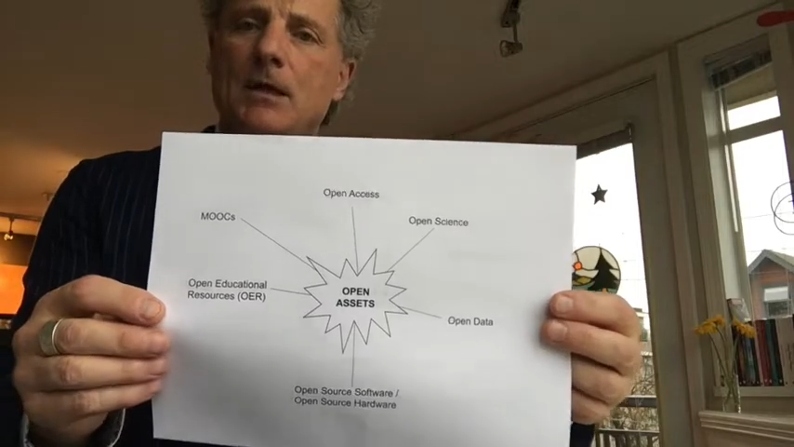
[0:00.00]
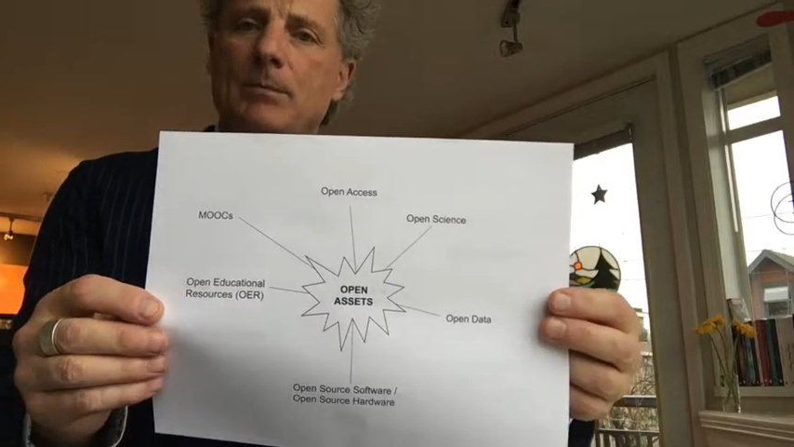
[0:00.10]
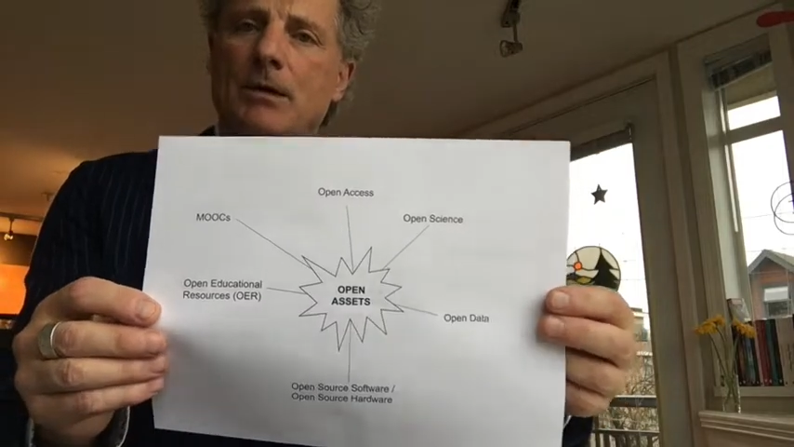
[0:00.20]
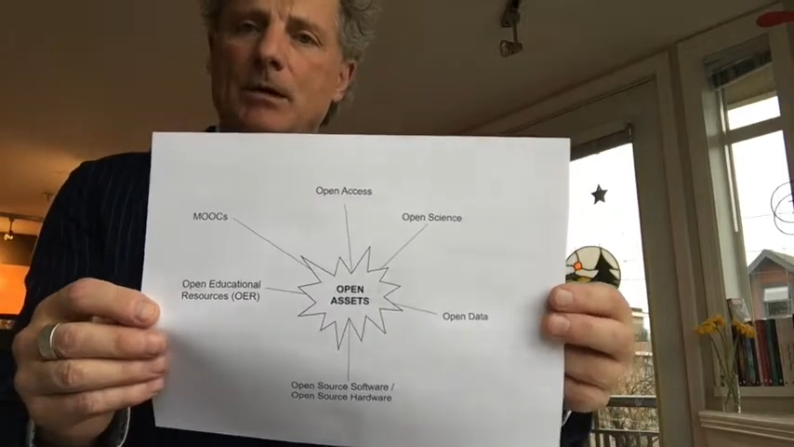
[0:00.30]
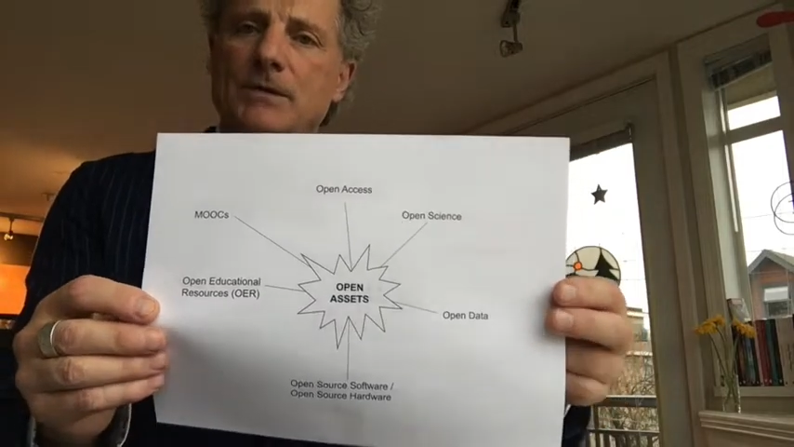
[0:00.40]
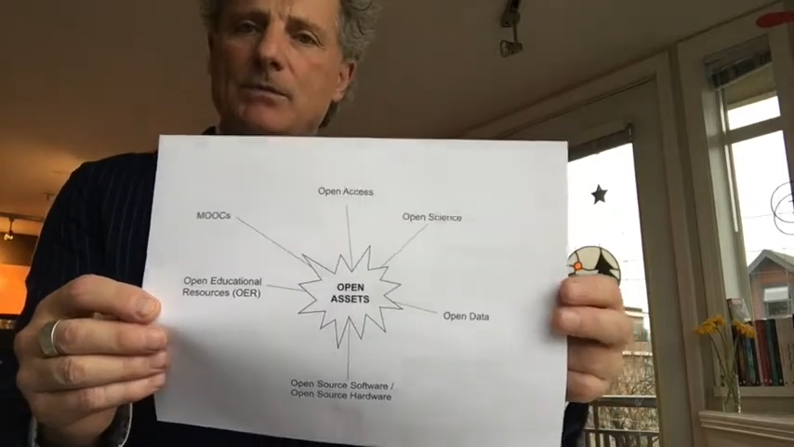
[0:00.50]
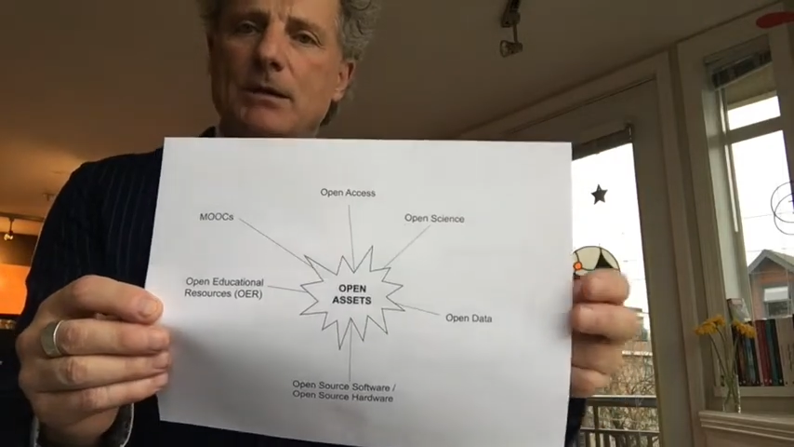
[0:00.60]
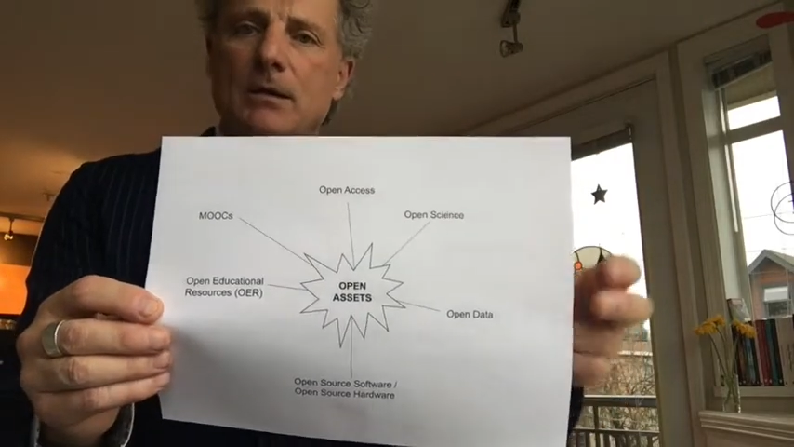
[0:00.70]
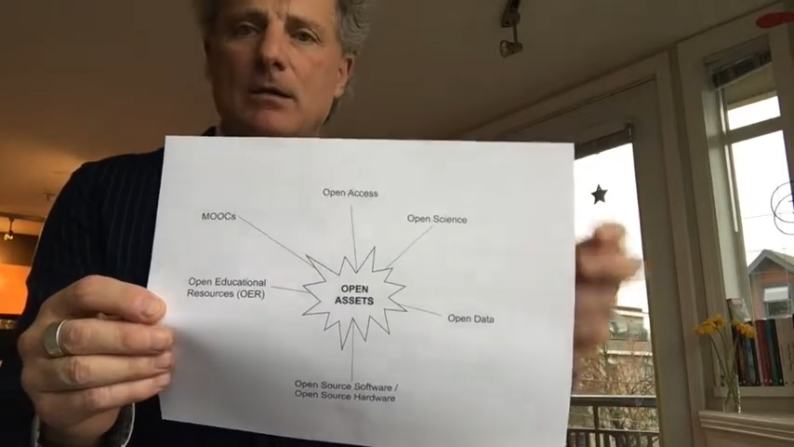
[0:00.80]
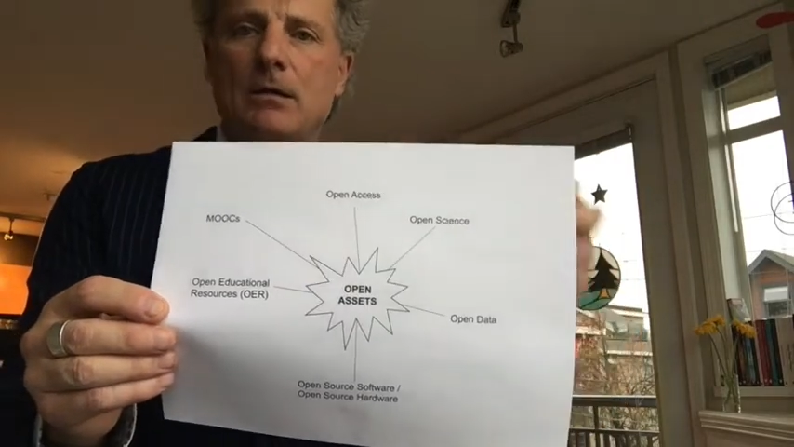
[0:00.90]
but also
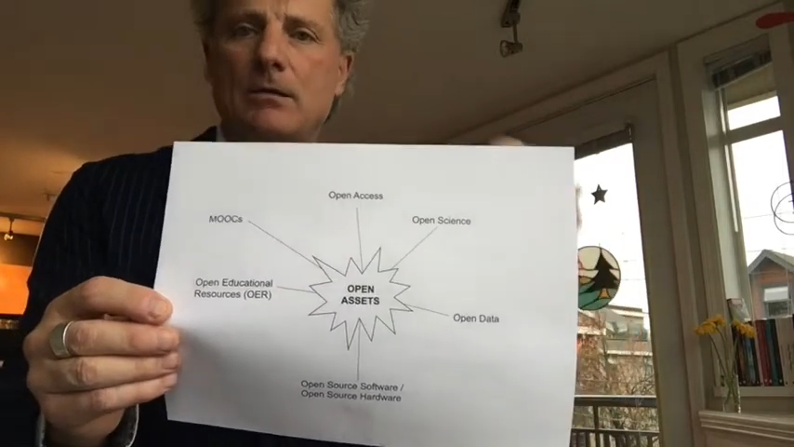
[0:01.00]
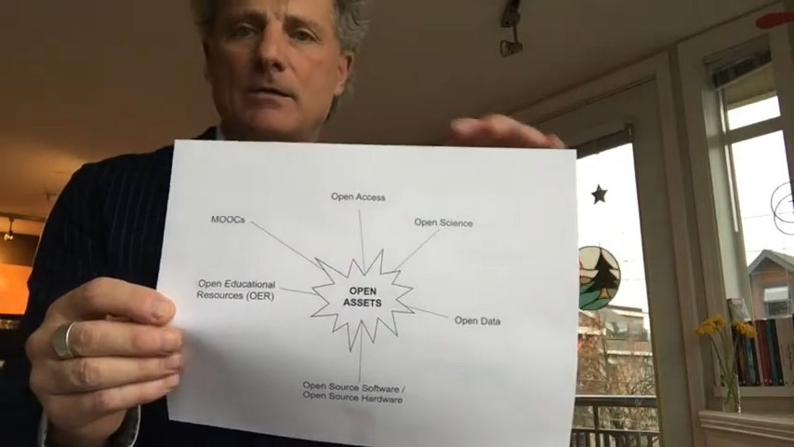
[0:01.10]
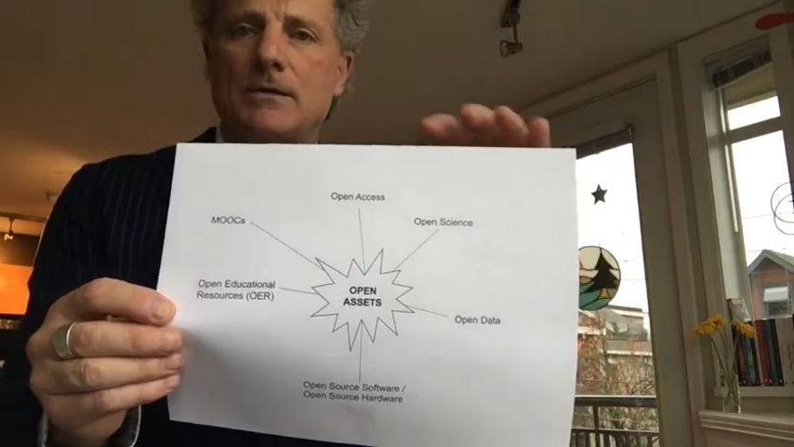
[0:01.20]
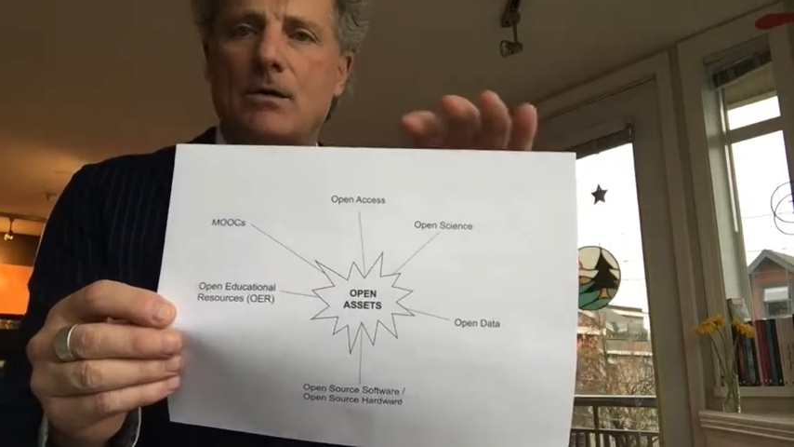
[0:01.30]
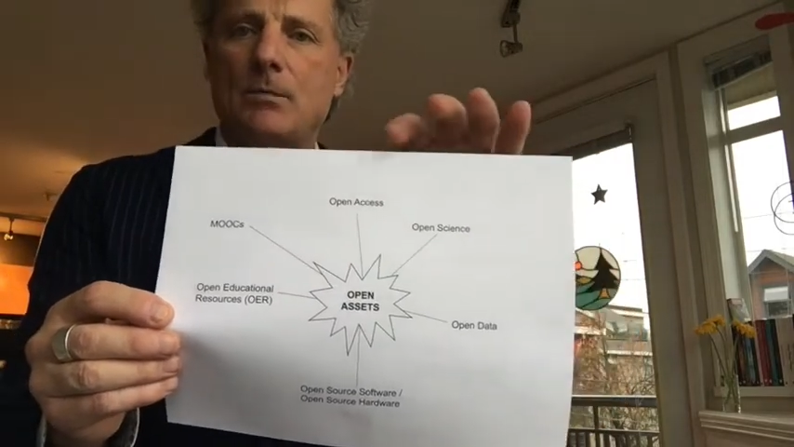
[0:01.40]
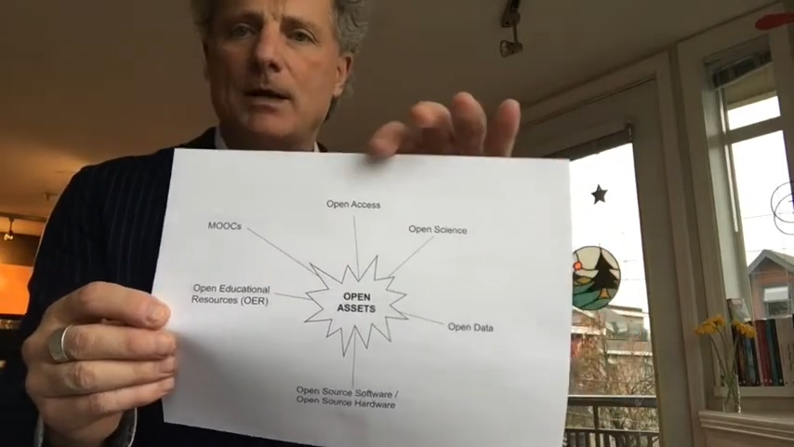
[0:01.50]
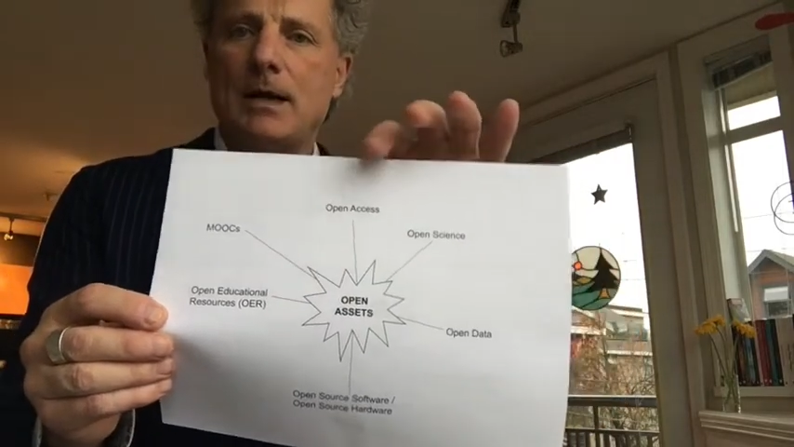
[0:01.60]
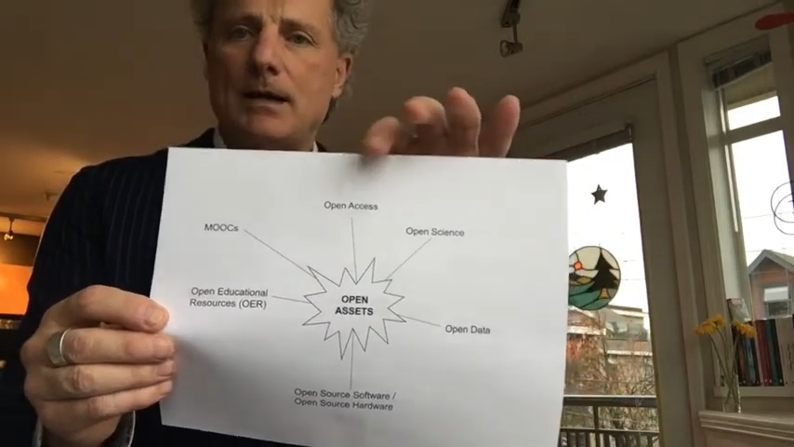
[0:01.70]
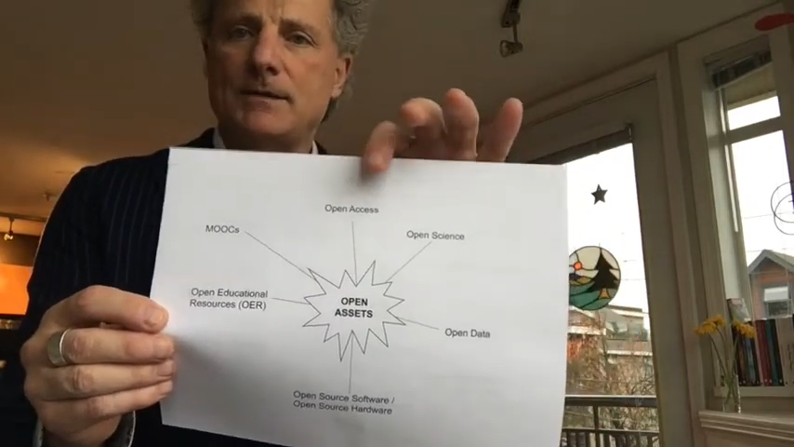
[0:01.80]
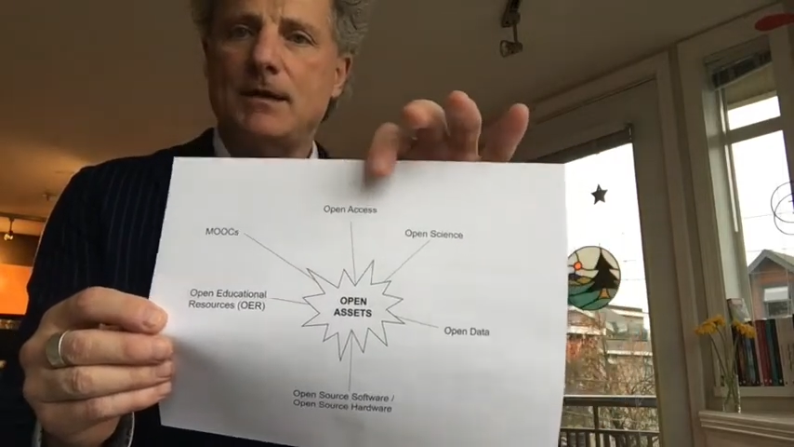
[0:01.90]
it includes open
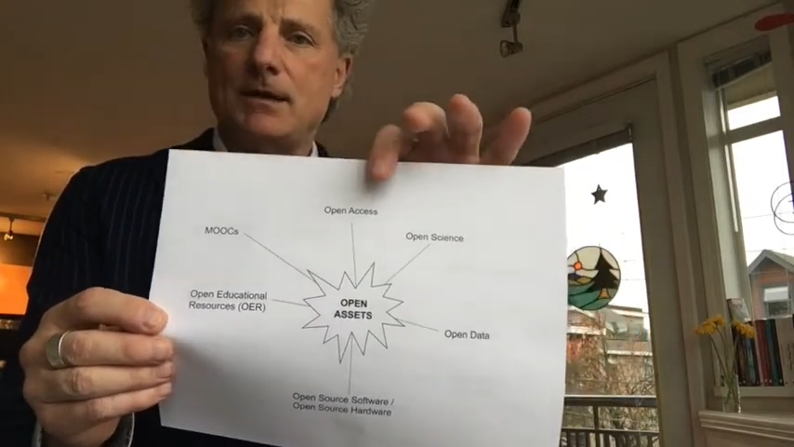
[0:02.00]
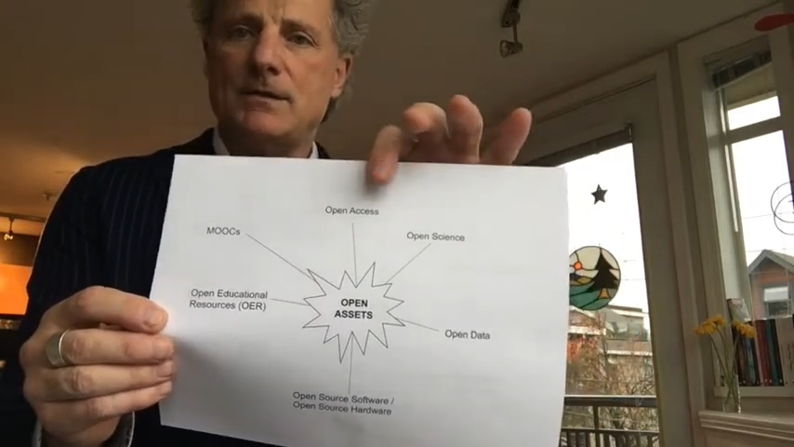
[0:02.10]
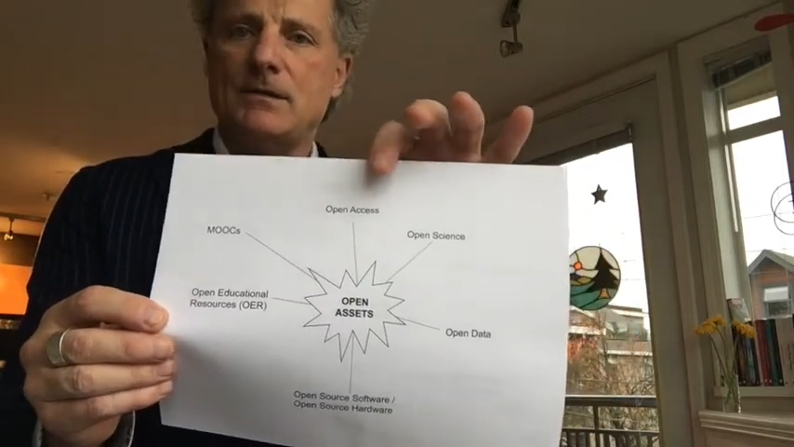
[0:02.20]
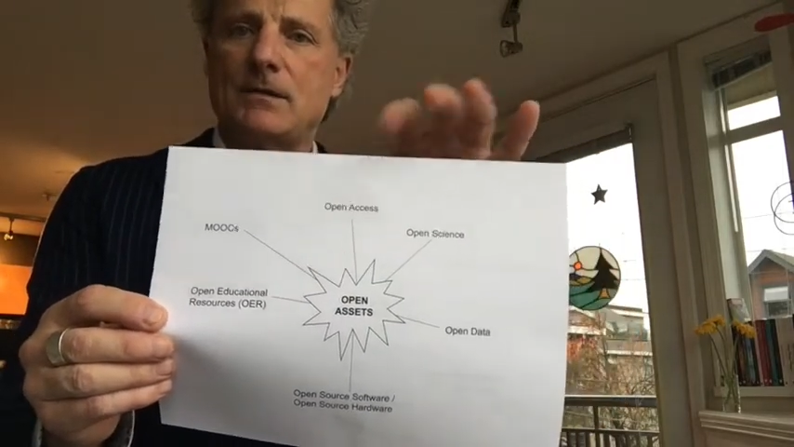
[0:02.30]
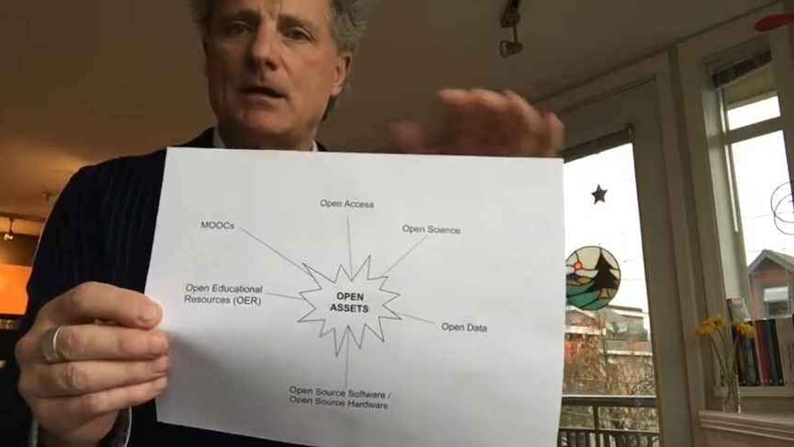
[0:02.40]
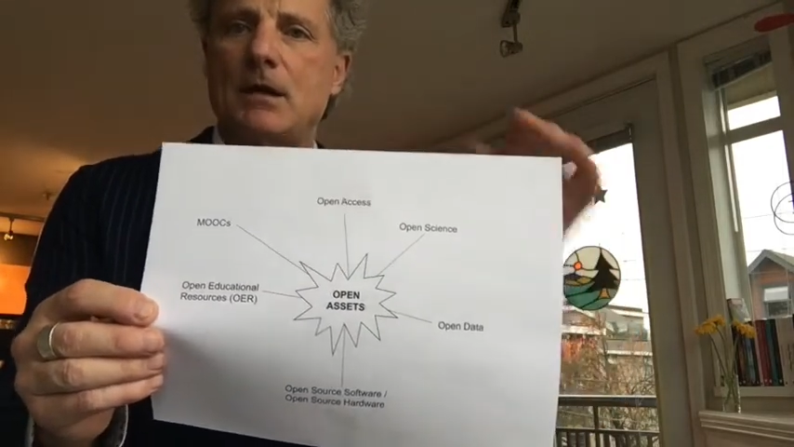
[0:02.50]
access,